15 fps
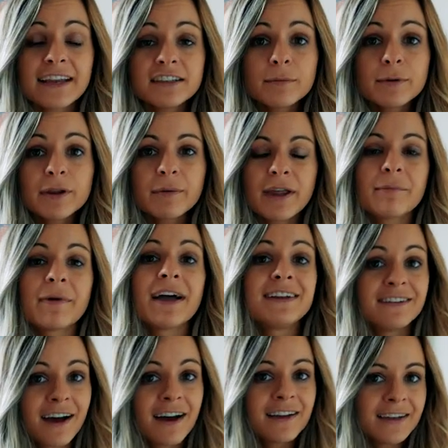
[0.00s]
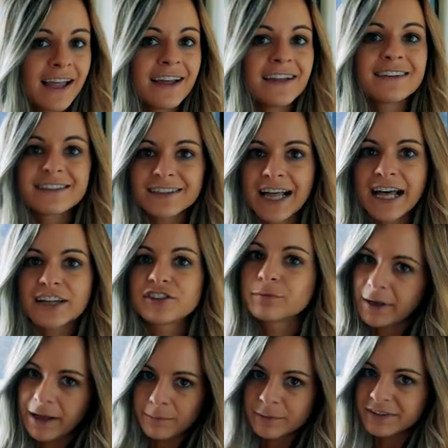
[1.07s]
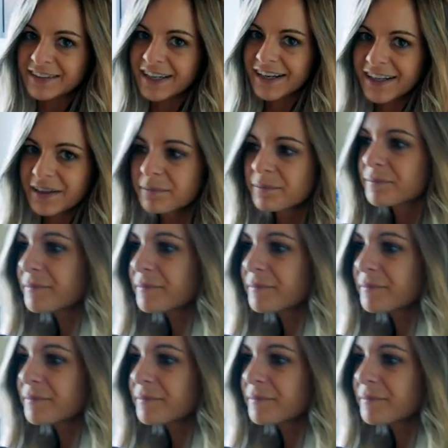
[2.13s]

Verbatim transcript: a w m i dot net slash Bible study.